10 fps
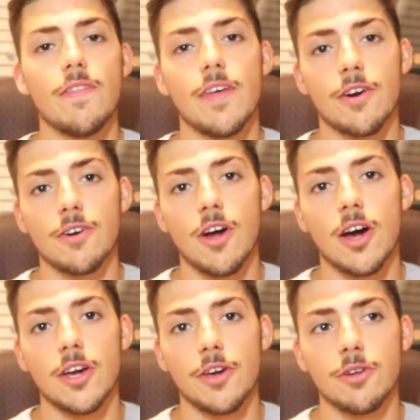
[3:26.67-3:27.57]
that are
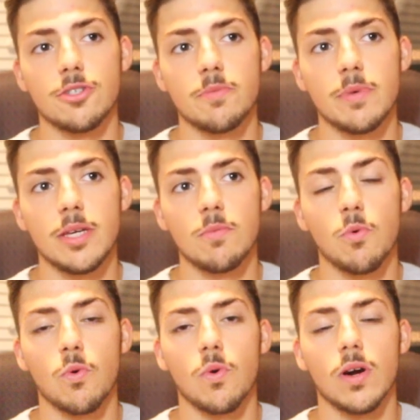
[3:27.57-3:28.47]
not going to be
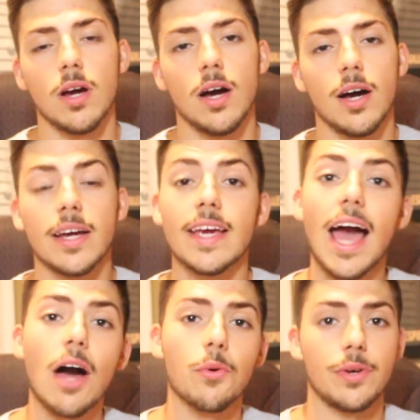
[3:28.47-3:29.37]
more uh,
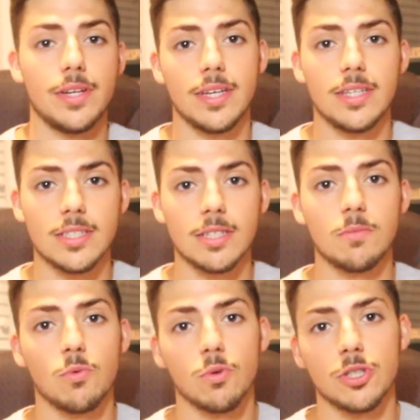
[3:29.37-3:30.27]
calorie dense
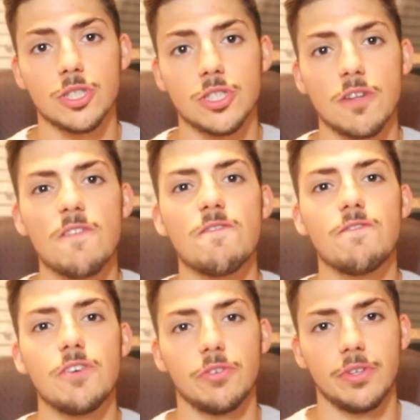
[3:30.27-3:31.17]
and more just
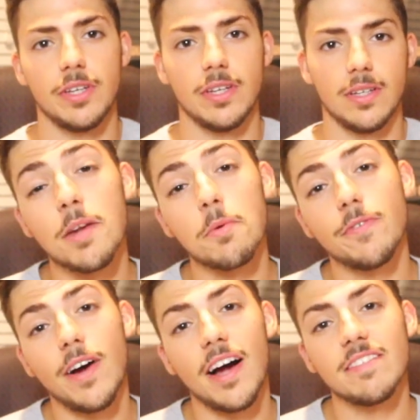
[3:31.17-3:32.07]
filling. And number
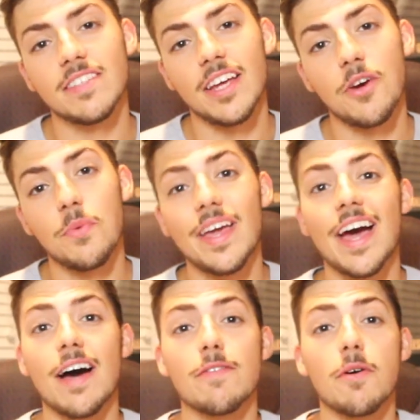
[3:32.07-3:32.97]
five today, we
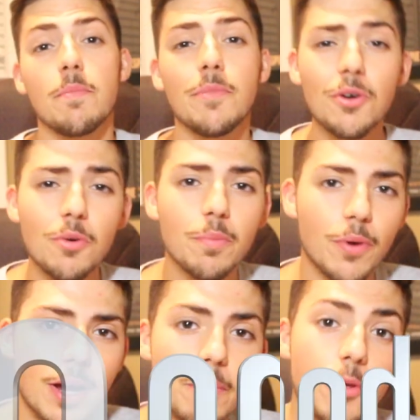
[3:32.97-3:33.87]
have meal
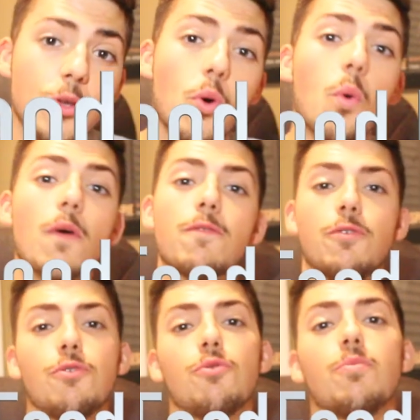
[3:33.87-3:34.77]
prep your
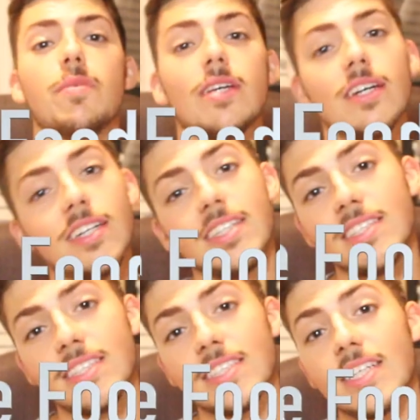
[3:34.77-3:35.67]
food
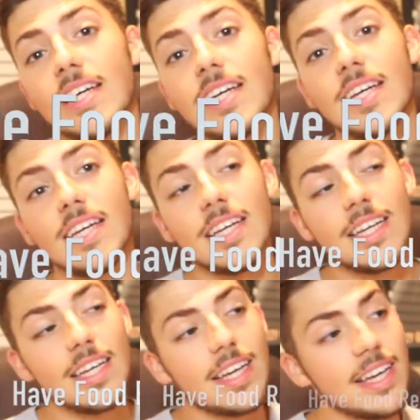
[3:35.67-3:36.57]
because
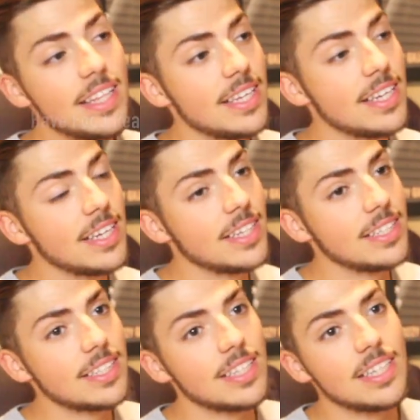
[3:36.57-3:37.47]
in the
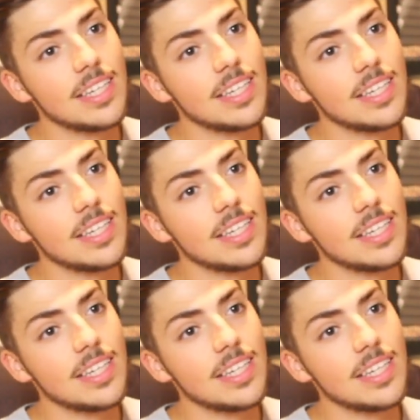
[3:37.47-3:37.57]
end,